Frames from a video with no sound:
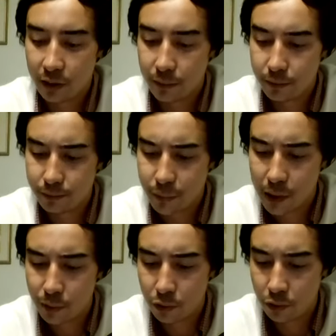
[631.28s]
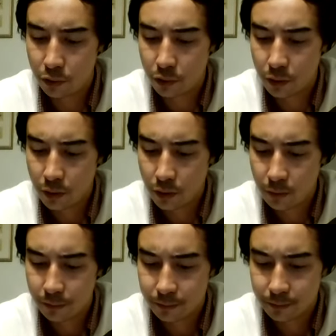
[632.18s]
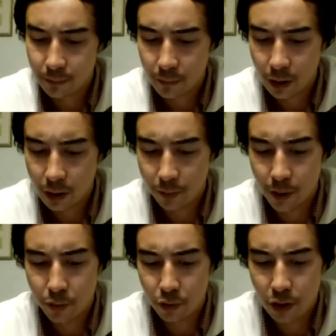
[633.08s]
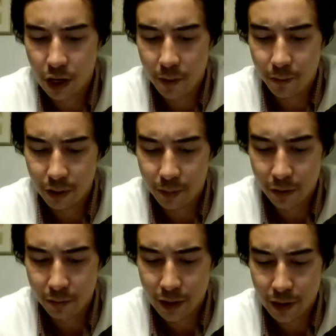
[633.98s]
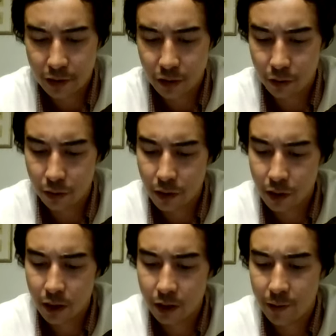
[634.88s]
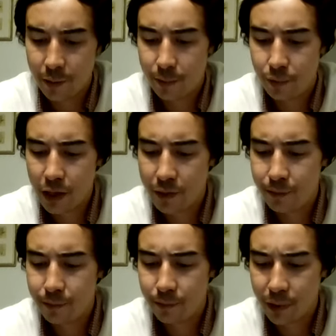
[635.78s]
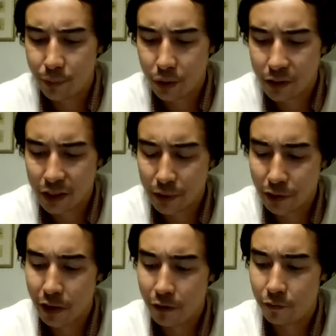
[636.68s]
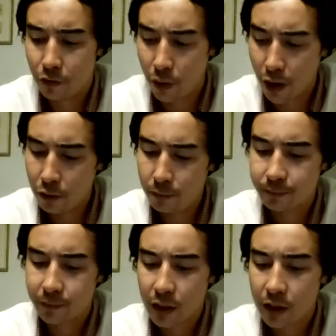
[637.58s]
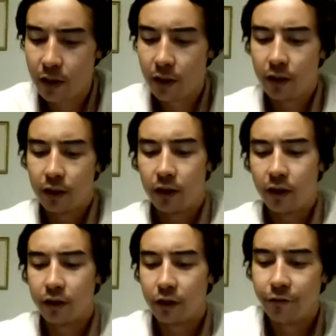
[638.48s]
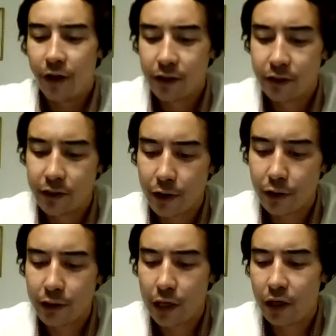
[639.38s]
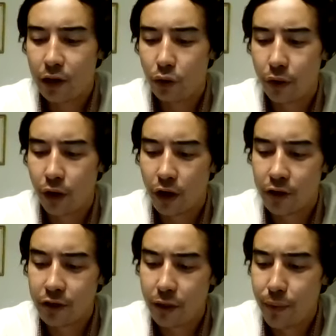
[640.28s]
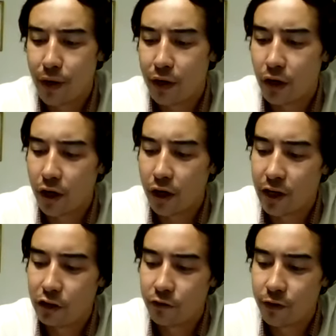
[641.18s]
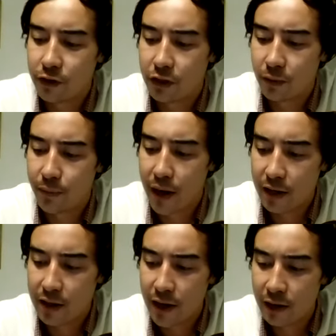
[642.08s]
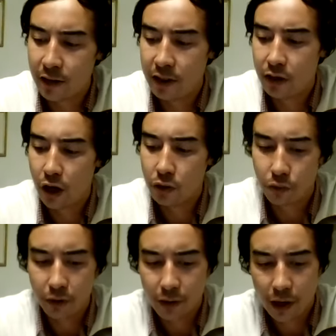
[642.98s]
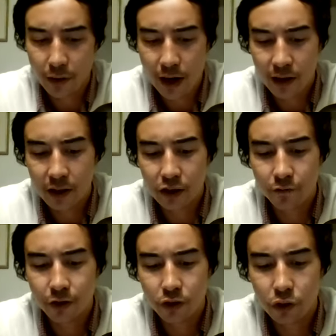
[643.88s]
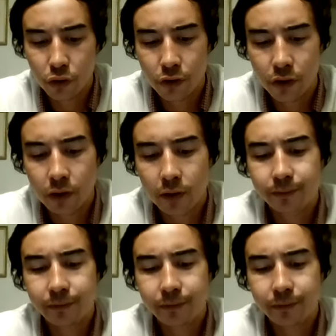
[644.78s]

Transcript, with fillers: And people, the people aren't happy about that. So they've been, they've been protesting about that for a while. Defense Secretary Lloyd Austin made an unannounced visit to Baghdad. He talked with Iraqi officials